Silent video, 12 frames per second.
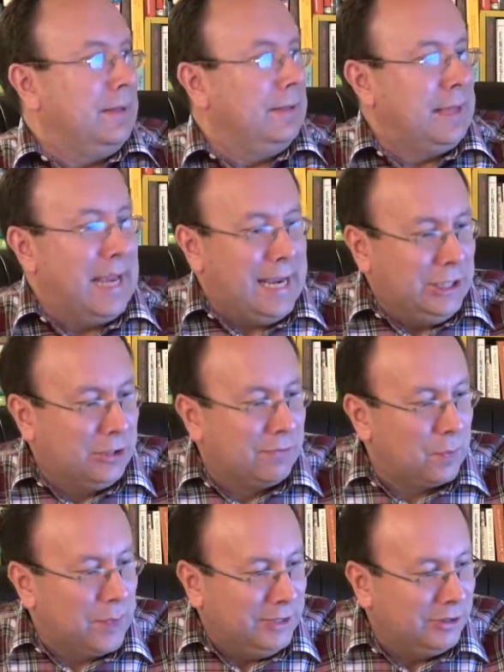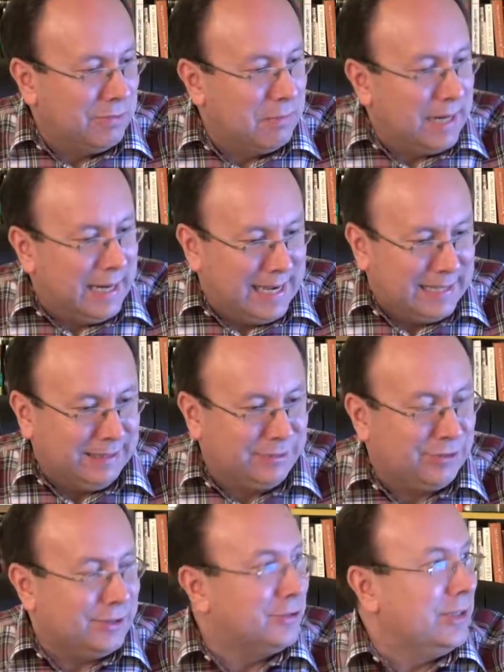The Age of Reason
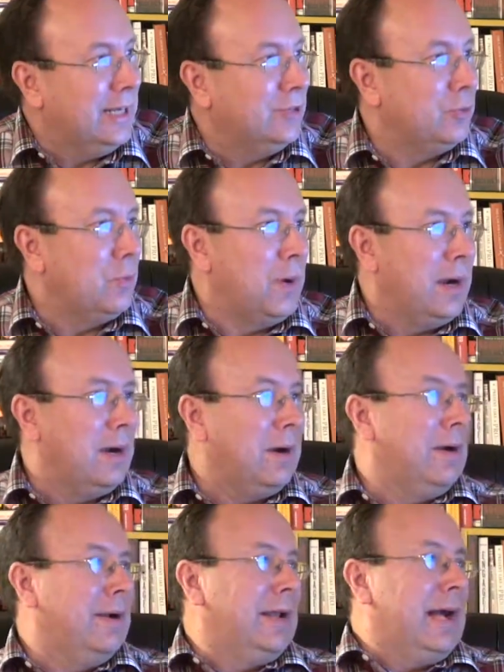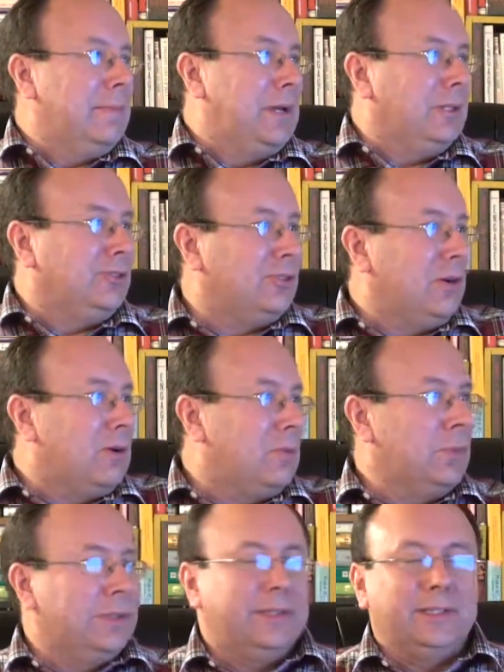Begins is where I'm going to start
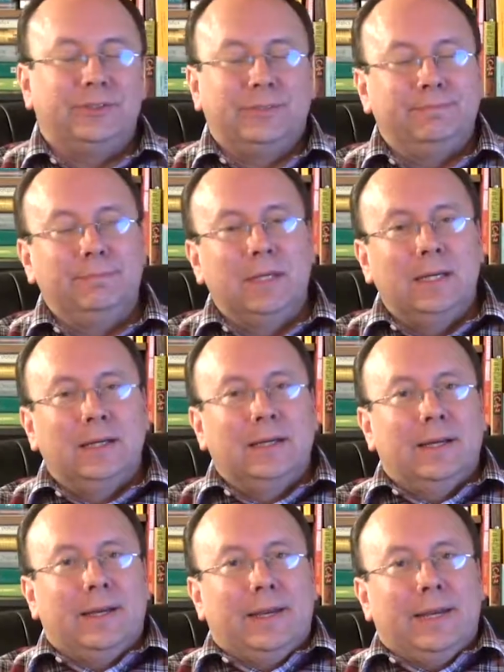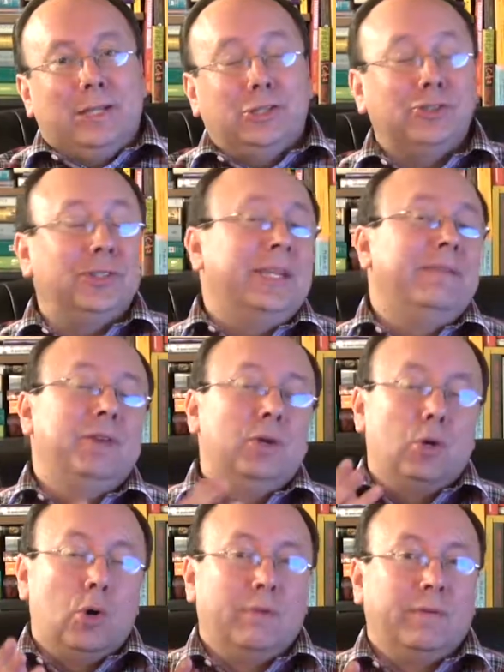with this. Now, just to give you
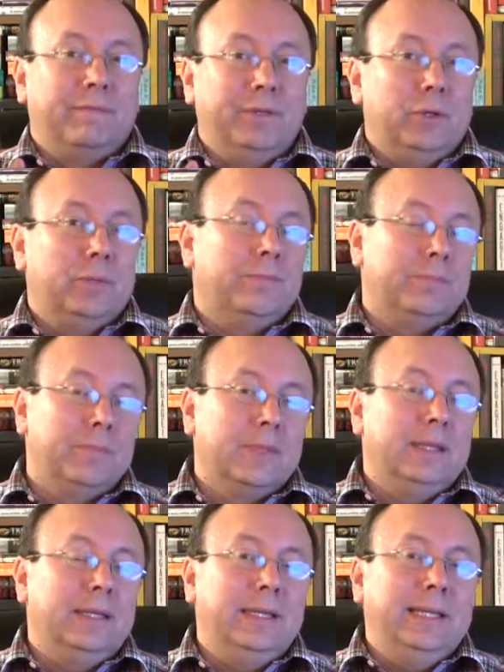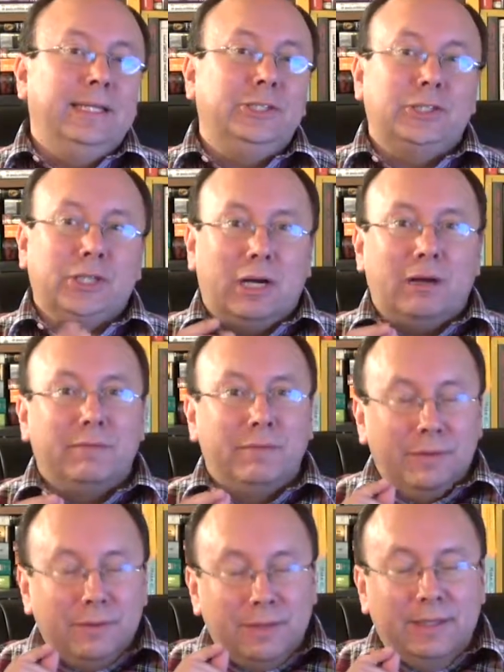an overview, each of
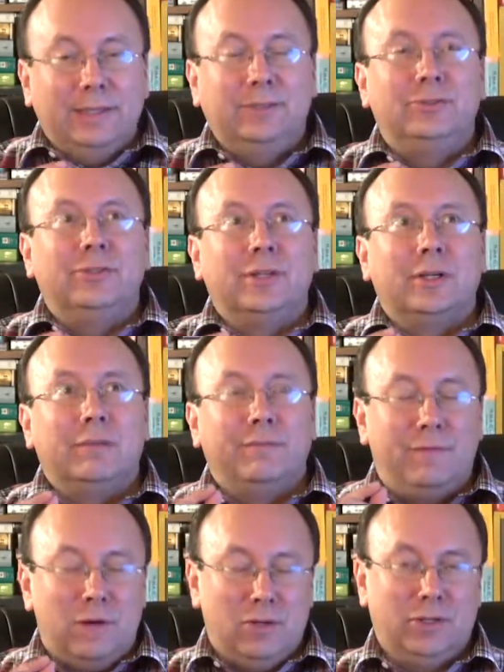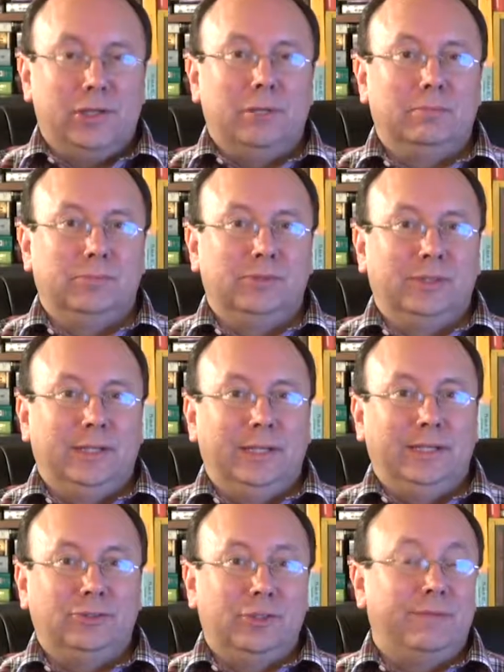these volumes
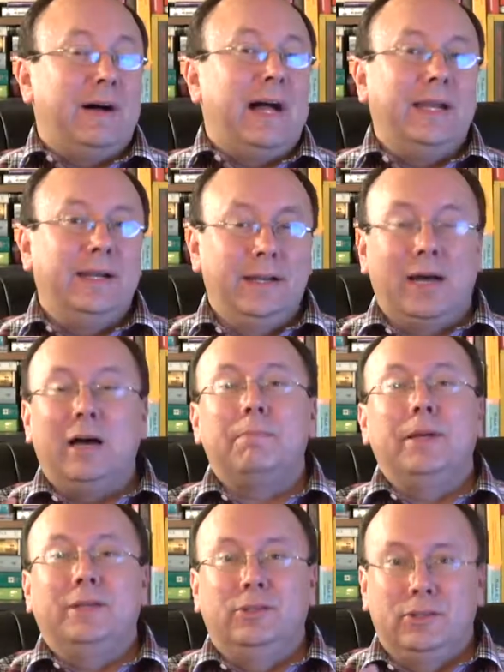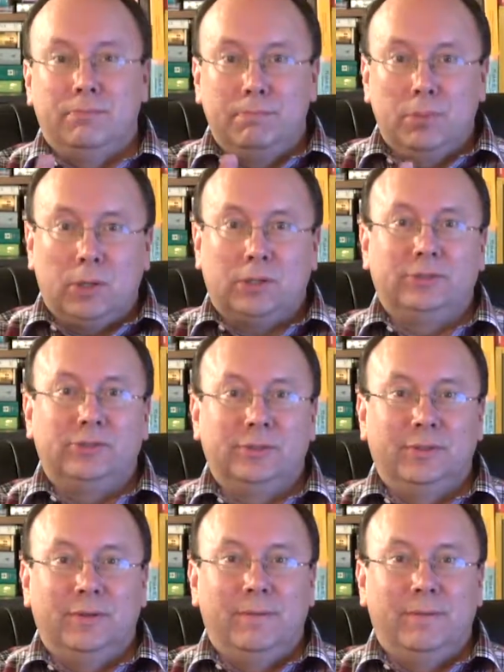is divided up into books.